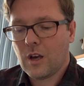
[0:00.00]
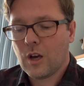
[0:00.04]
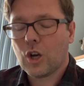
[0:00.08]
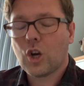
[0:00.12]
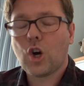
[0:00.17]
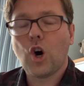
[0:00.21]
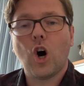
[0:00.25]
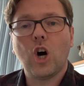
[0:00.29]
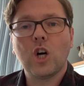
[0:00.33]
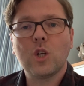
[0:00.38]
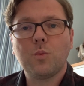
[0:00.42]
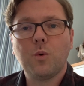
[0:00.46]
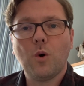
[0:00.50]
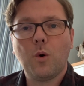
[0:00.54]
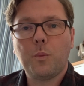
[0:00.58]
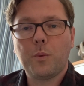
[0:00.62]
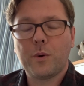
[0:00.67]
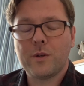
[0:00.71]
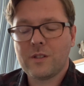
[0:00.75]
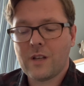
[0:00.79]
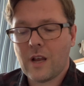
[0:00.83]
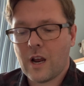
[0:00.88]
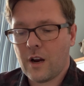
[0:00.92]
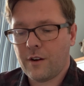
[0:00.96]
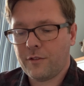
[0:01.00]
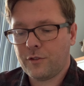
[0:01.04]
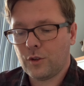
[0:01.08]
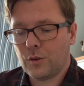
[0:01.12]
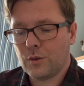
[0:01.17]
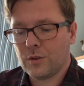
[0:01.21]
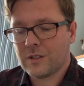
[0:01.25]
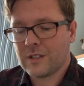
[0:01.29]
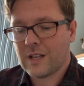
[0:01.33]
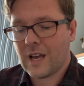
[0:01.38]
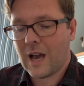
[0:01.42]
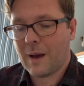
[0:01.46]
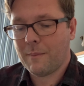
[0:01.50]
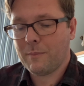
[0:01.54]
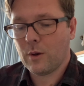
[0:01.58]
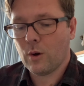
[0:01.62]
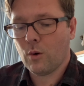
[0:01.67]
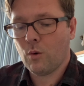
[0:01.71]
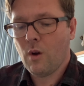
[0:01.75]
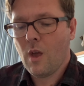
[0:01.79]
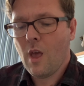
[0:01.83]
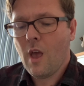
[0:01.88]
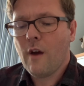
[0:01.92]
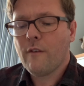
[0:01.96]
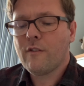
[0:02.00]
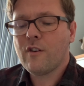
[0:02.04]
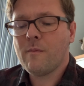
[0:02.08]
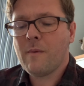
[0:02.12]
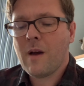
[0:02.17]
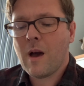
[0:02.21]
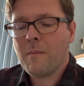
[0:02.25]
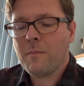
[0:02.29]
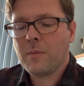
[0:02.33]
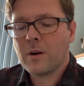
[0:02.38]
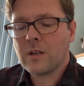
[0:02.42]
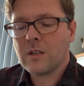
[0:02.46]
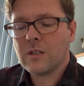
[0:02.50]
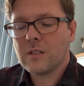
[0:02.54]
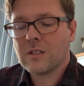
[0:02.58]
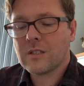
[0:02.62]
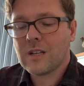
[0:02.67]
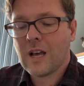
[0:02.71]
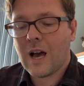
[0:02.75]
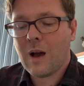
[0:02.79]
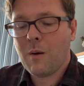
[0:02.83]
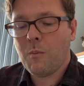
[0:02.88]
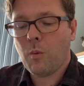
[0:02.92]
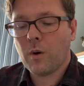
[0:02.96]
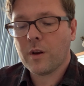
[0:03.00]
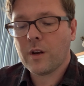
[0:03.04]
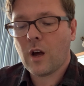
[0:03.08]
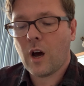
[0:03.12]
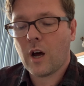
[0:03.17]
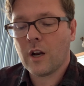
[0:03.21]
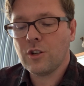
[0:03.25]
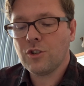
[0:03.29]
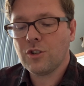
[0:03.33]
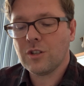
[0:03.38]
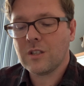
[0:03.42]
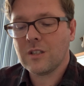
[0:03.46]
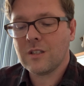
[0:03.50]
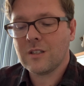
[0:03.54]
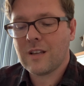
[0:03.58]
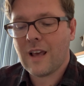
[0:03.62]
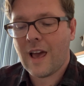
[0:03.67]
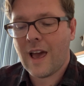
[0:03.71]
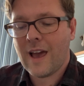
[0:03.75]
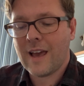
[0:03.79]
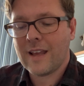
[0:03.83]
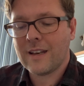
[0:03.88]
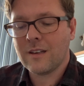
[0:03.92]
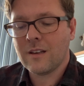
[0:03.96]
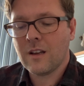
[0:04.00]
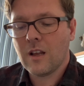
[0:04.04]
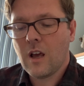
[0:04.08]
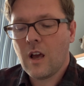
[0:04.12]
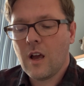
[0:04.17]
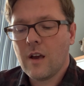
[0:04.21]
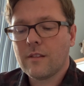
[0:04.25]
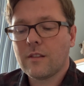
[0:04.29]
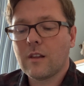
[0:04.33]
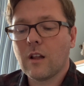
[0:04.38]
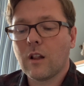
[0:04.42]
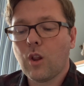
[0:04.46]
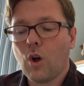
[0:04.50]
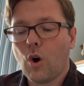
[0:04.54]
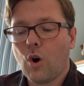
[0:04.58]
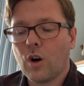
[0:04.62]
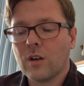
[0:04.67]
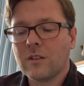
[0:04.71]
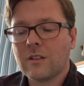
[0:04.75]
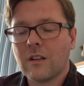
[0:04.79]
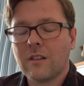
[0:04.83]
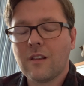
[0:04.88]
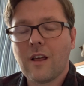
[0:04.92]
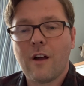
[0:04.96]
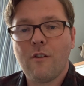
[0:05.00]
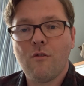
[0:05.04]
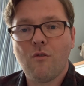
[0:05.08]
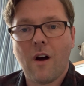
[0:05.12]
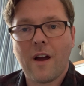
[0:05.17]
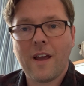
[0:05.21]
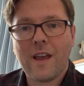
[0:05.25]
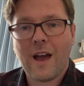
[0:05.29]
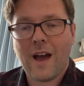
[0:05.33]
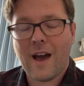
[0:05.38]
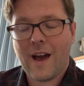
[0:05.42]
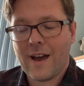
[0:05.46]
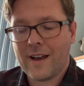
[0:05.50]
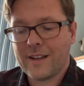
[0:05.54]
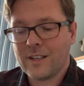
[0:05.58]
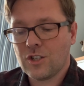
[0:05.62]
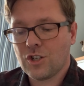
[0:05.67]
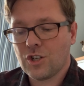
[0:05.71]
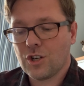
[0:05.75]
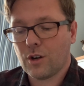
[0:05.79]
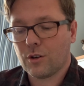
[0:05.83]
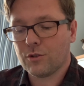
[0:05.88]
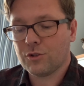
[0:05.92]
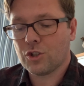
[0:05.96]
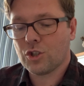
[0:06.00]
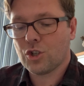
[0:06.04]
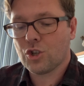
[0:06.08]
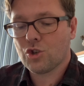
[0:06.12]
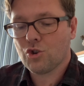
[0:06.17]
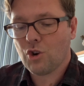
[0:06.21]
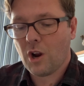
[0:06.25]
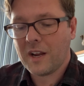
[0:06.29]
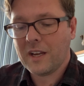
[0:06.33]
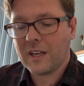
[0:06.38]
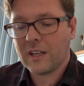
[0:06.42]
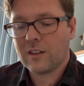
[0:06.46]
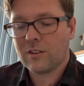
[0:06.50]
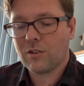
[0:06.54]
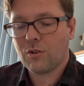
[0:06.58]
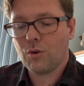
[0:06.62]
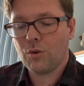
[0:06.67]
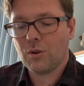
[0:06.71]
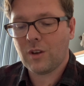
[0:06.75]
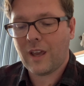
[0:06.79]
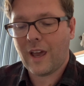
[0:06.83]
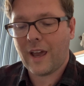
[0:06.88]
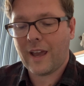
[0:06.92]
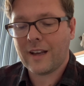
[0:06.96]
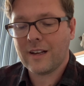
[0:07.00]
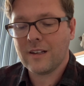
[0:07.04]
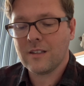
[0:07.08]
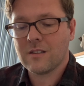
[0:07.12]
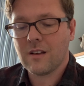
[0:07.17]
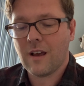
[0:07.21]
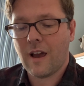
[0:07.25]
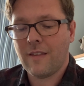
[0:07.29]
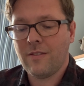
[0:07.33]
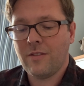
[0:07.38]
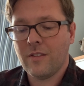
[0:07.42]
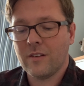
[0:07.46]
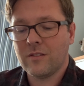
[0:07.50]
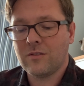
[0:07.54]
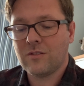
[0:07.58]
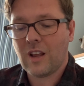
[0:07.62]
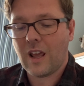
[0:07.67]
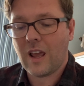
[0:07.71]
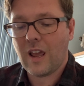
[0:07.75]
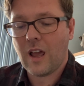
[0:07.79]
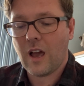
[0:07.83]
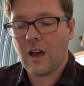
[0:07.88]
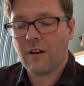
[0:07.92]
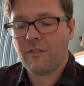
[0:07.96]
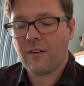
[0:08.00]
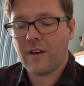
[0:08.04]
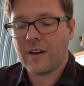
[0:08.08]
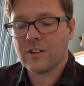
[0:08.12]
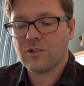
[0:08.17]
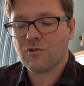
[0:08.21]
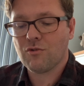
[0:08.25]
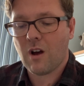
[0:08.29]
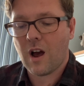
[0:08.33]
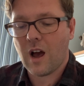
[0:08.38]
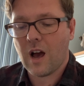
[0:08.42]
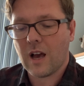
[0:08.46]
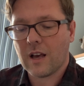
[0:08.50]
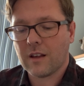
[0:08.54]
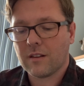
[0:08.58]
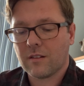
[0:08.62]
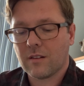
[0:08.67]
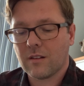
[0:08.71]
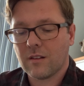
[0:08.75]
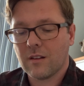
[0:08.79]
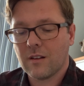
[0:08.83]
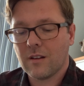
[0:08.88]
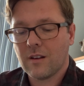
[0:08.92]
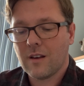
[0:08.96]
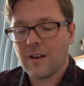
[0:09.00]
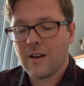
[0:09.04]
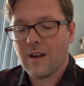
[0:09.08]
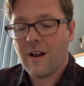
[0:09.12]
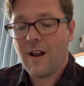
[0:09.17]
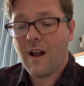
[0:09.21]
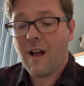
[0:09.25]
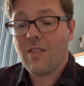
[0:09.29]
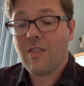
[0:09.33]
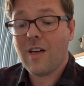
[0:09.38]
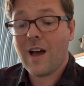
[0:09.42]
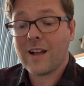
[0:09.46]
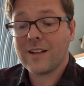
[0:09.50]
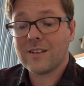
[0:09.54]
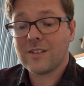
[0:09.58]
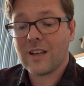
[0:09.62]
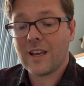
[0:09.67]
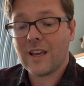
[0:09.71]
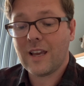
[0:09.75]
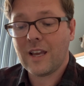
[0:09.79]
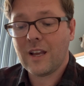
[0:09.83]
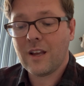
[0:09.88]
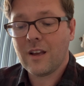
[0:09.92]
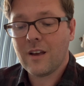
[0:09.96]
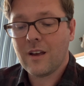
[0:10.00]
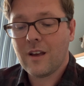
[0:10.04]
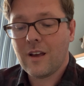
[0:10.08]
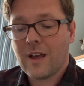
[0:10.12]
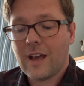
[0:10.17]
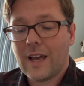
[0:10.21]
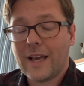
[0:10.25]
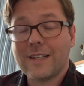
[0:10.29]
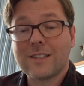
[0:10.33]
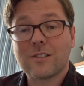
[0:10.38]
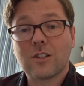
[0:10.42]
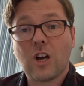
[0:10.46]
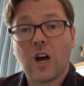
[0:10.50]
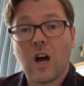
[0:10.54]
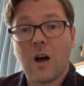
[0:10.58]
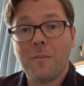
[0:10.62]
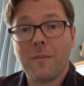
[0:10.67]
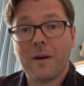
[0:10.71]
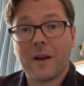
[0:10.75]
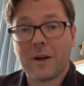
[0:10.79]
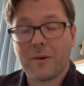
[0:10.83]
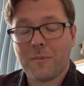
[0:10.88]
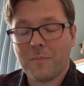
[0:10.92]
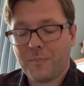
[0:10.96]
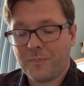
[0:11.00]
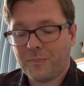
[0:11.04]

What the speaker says: God will preserve you, Samuel. Remember Psalm 110. The Lord at thy right hand shall strike through kings in the day of his wrath. That day is coming.